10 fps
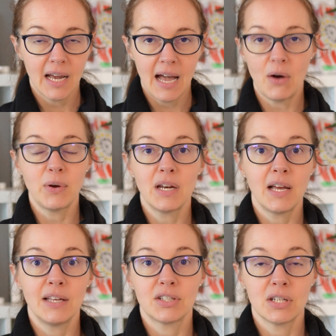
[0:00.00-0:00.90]
how can
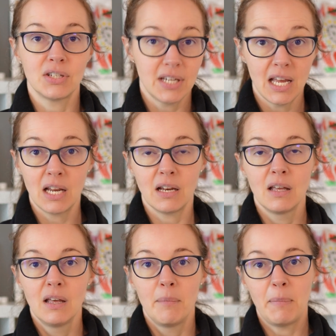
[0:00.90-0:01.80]
I sustain
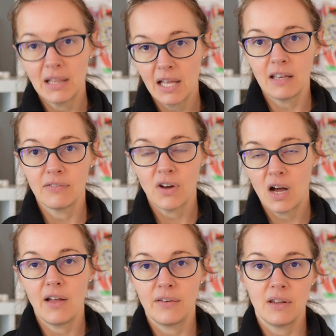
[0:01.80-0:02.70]
my life
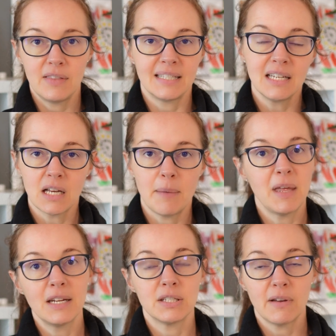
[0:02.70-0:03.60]
on this income
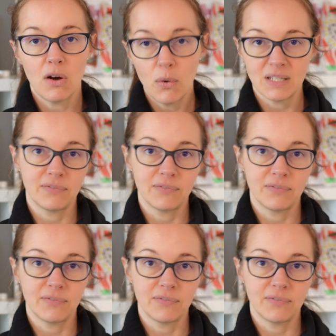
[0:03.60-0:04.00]
that is always